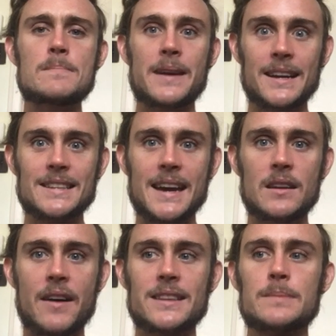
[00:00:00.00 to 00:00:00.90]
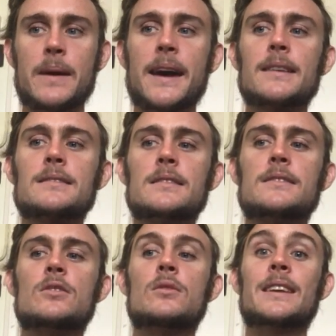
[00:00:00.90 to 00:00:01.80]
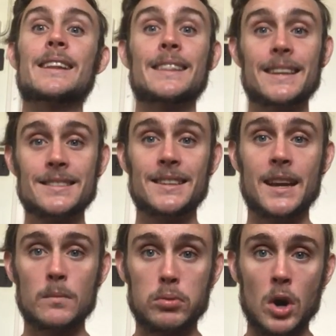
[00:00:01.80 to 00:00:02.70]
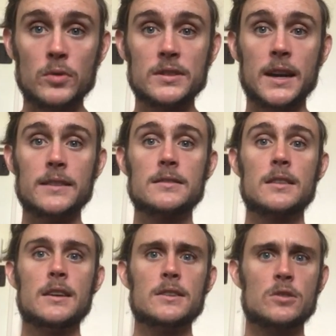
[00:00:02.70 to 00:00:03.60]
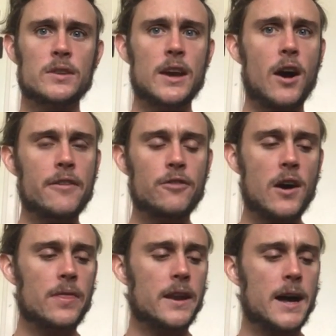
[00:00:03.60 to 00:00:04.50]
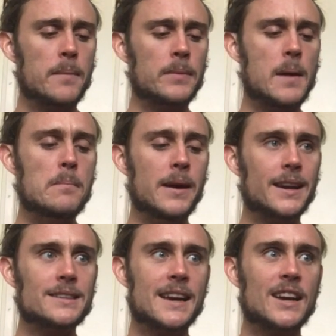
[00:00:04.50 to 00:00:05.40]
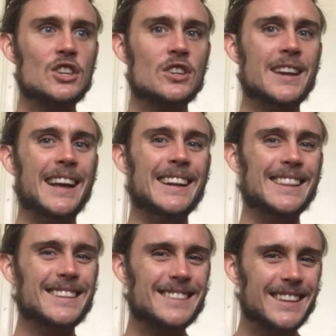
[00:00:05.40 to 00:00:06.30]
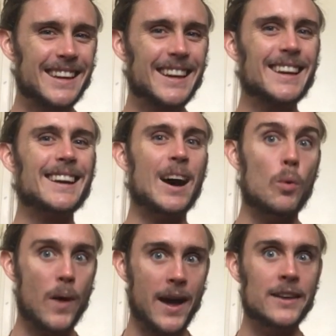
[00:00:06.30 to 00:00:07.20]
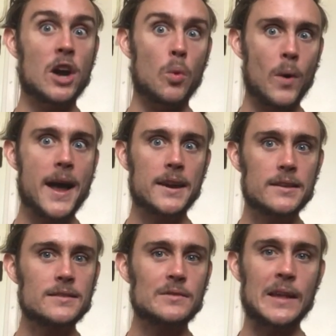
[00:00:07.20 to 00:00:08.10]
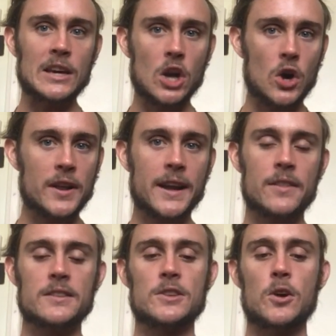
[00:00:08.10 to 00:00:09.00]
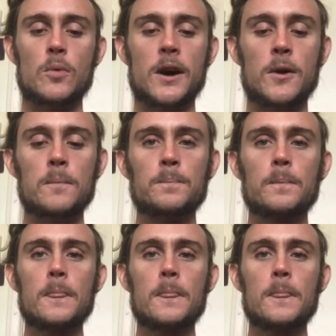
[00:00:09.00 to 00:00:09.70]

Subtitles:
meditative aspects to the listening process. So yeah, I find that meditation and listening and awareness, they go together so well.